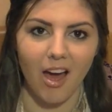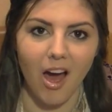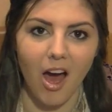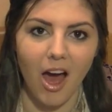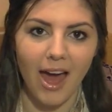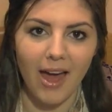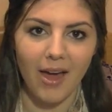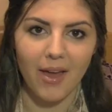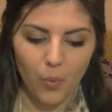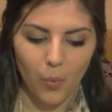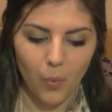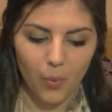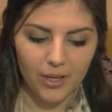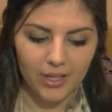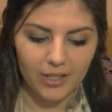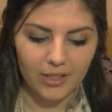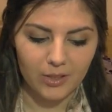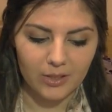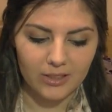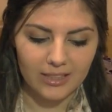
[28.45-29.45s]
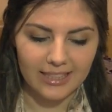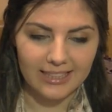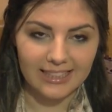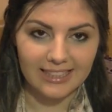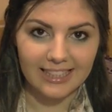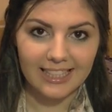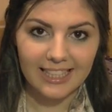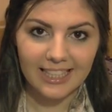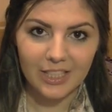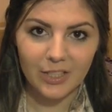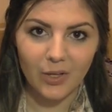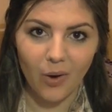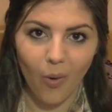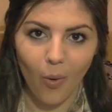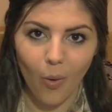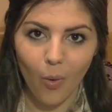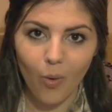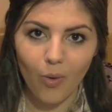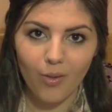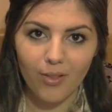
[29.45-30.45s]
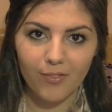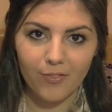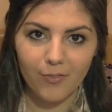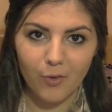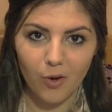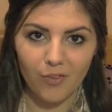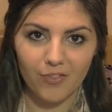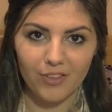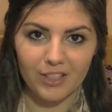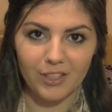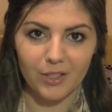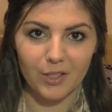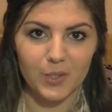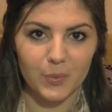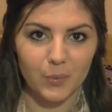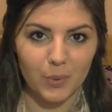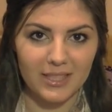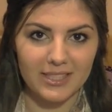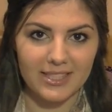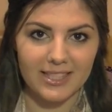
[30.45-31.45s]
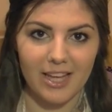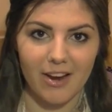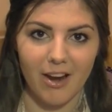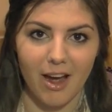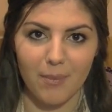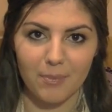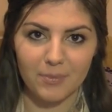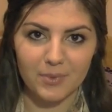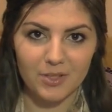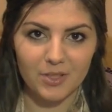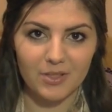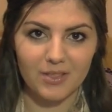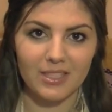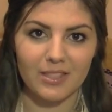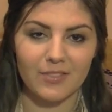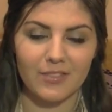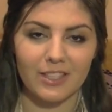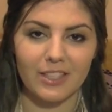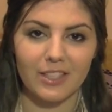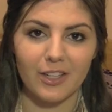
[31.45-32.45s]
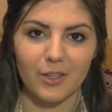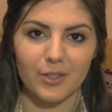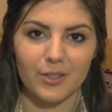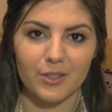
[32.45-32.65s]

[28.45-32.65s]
I will link all the four videos once they're up to this video,